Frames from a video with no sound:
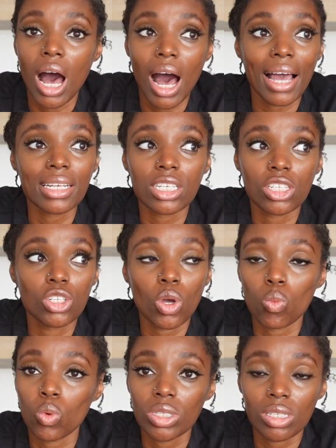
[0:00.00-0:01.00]
I just
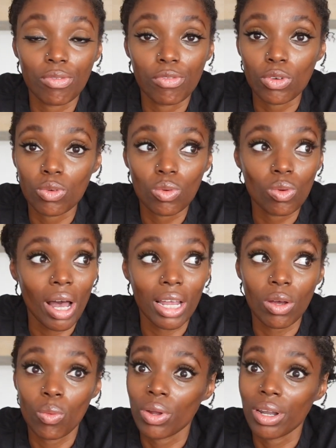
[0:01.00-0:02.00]
don't want to feel, I
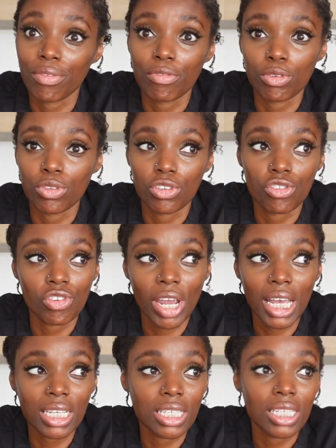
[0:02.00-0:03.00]
don't want to feel the
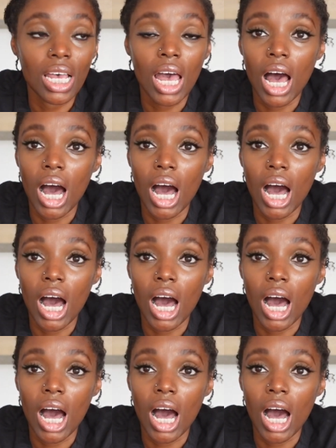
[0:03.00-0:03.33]
stress.